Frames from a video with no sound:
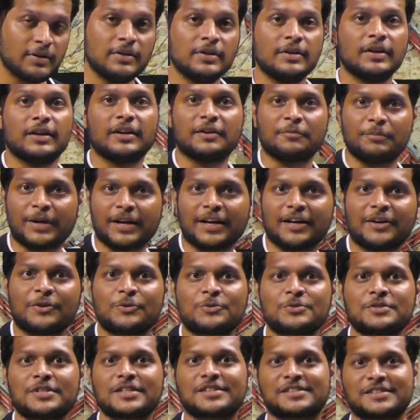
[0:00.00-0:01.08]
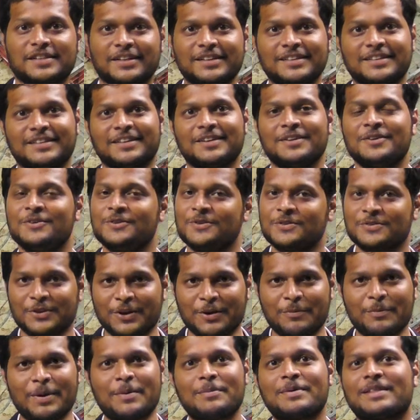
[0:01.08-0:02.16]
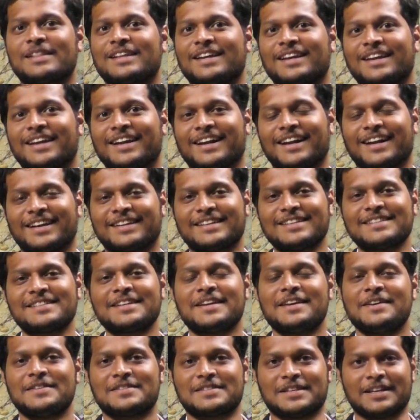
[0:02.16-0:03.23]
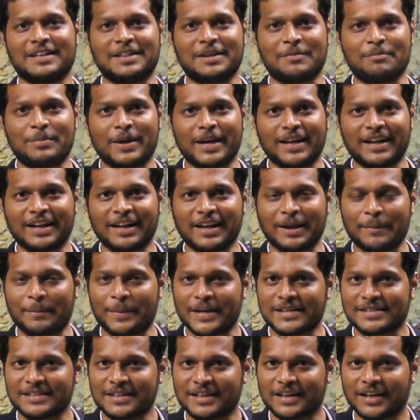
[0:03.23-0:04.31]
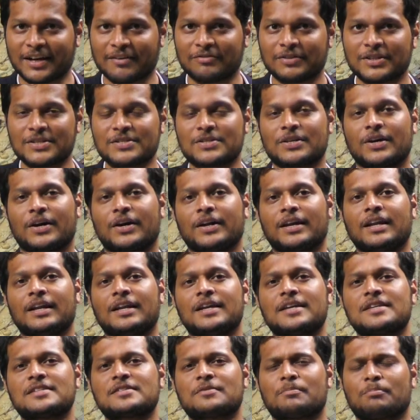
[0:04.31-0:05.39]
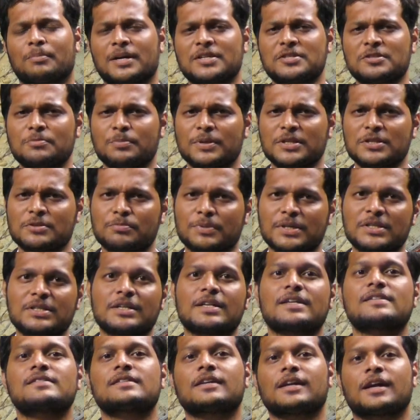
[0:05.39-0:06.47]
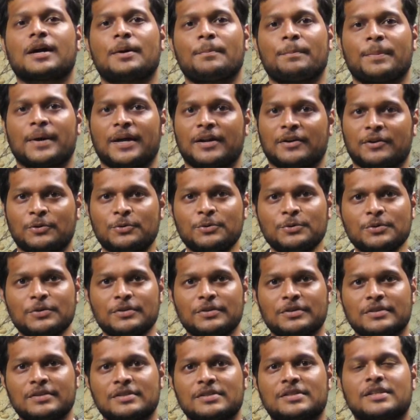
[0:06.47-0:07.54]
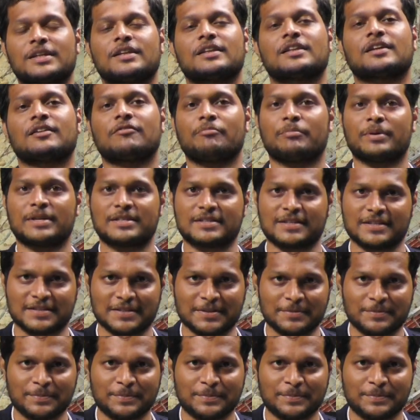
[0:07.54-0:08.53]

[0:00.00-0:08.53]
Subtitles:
it may reduce the strength. So, you may be thinking like this. See, the bearing capacity of the soil is much lesser compared to strength of PCC,